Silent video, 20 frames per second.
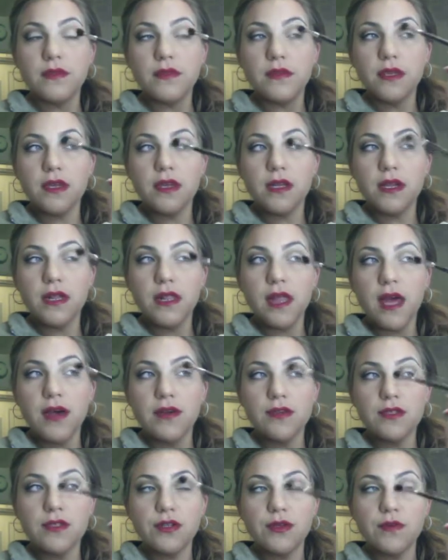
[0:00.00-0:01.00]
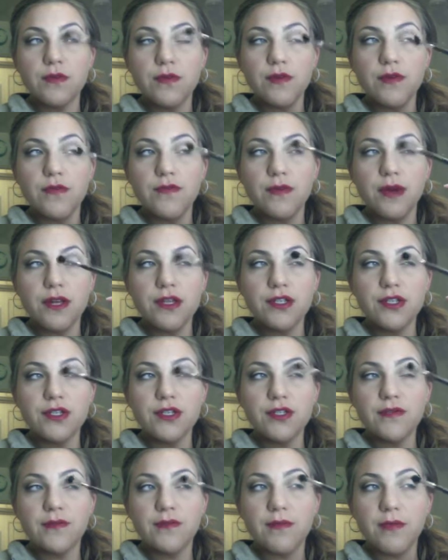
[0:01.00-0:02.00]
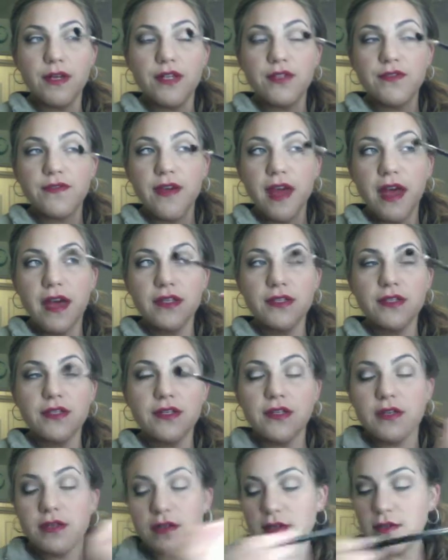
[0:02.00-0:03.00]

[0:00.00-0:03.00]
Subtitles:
It allows you to move much faster.